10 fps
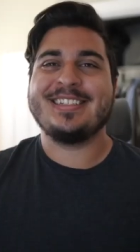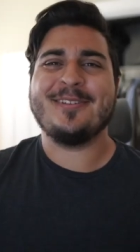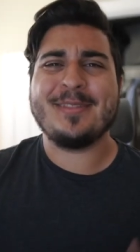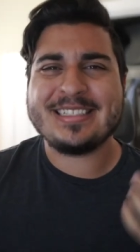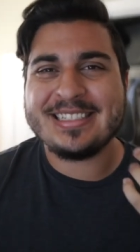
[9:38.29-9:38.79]

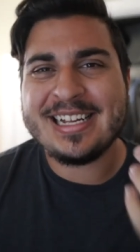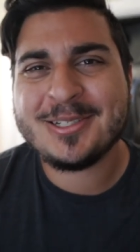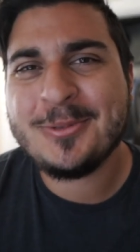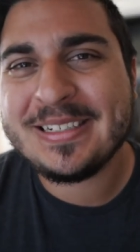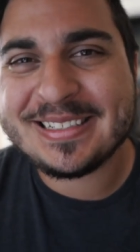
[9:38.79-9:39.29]
So this
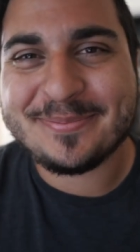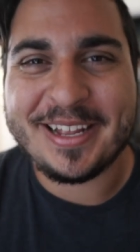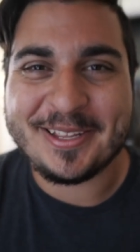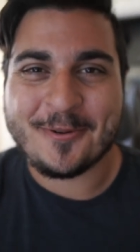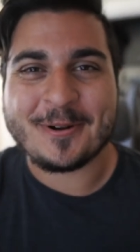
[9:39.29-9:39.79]
next one is
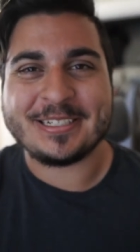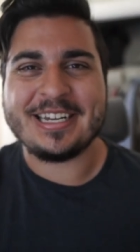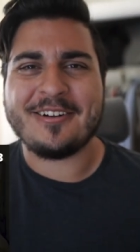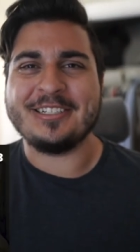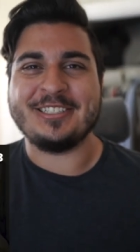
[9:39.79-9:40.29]
by Your
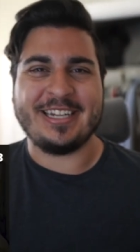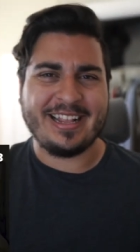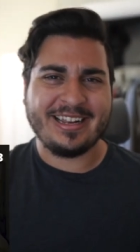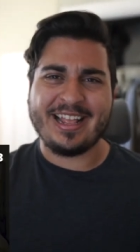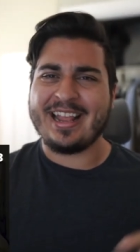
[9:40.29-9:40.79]
Sarah
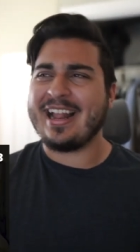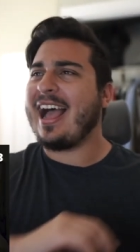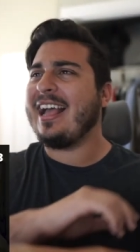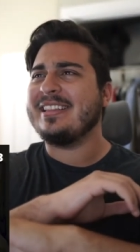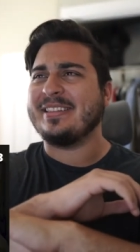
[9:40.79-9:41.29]
Jane, and
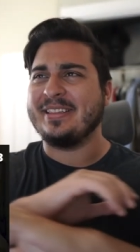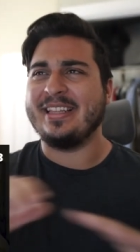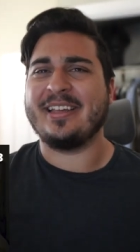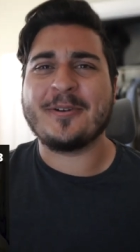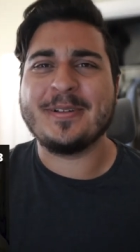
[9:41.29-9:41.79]
I
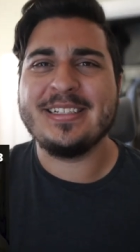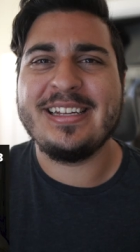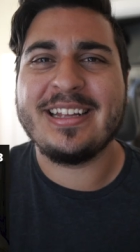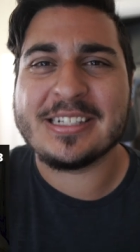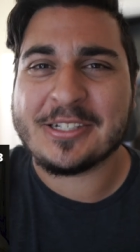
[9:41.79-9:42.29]

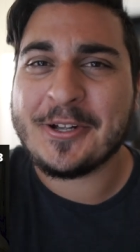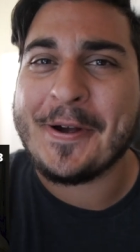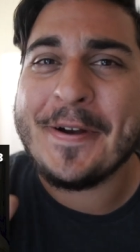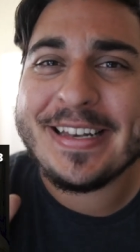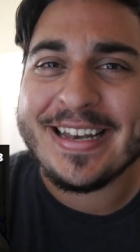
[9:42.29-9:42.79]
literally
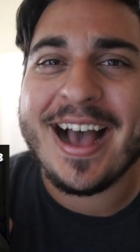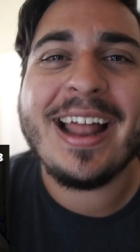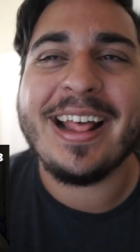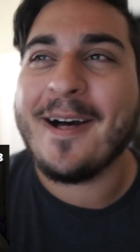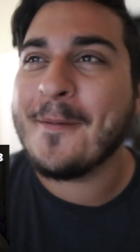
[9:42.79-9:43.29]
could
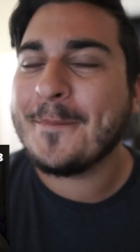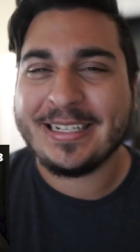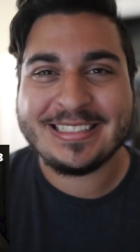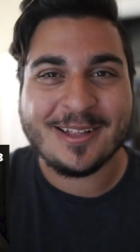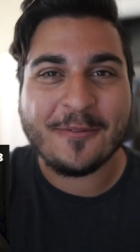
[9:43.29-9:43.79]
not help
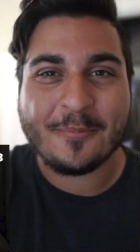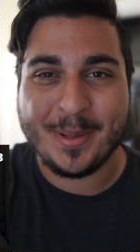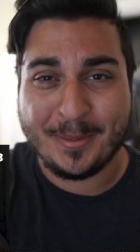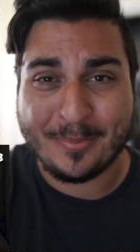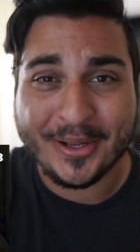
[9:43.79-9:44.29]
myself
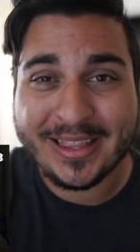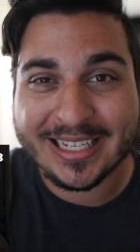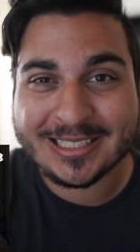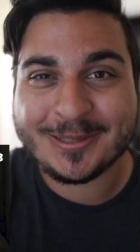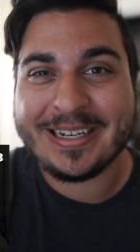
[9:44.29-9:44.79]
but put
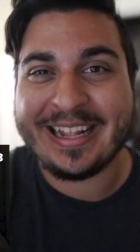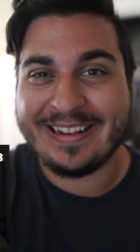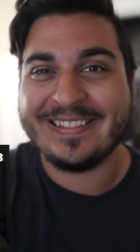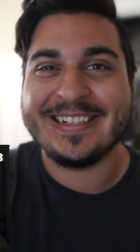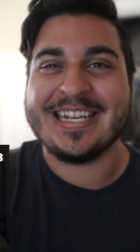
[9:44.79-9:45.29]
this one
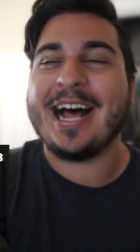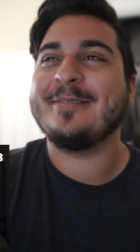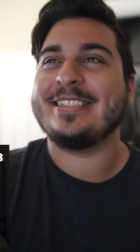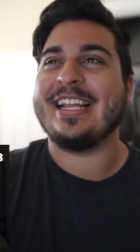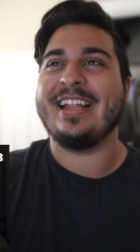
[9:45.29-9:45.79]
in the
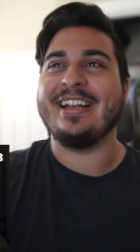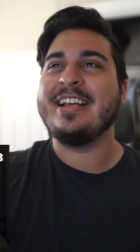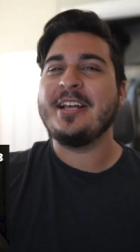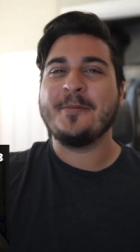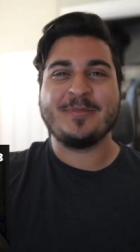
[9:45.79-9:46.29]
top ten.
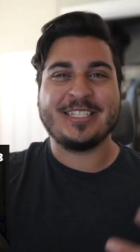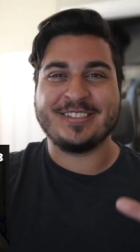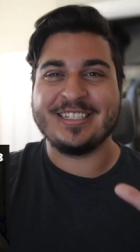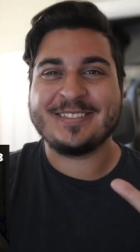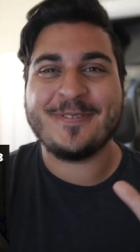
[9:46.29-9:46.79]

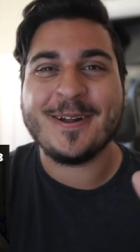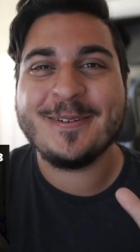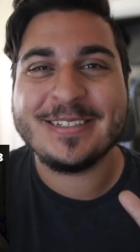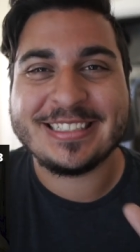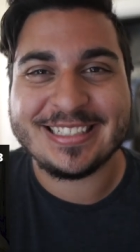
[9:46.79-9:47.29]
Dude, this
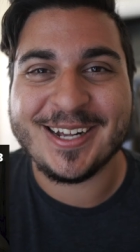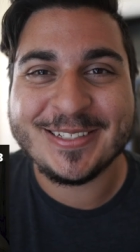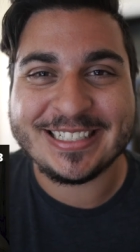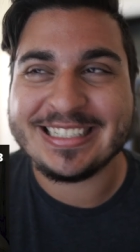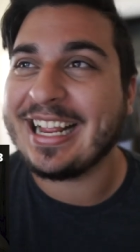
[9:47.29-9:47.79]
photo is
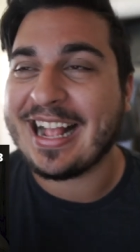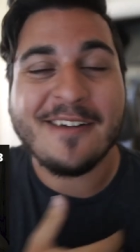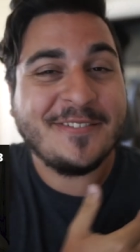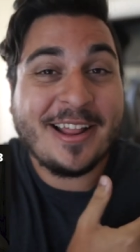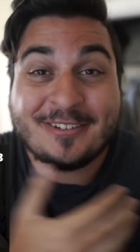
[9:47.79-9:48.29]
so sick.
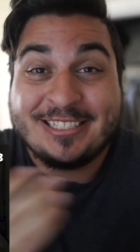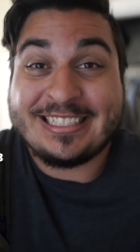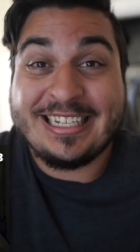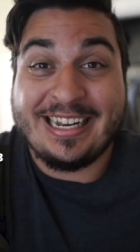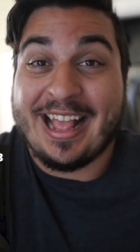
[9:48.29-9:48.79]
I've never
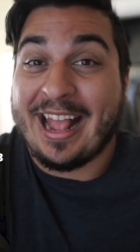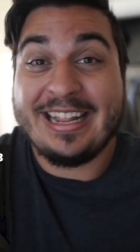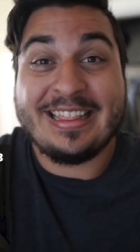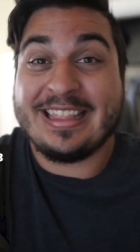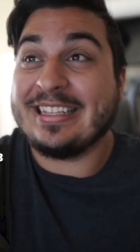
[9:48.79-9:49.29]
seen
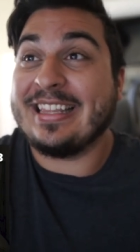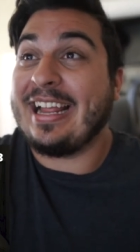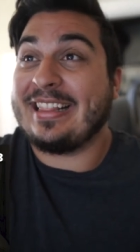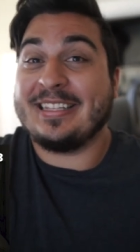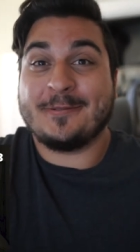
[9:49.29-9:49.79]
anything
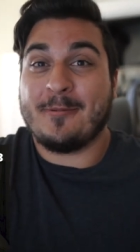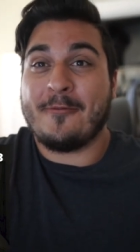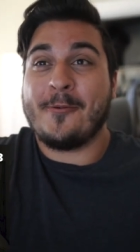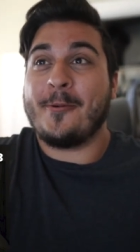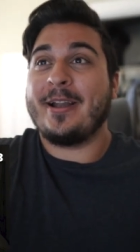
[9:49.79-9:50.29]
like this
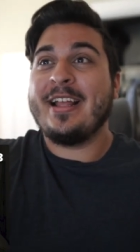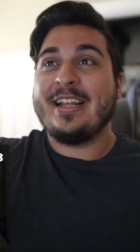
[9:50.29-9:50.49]
before.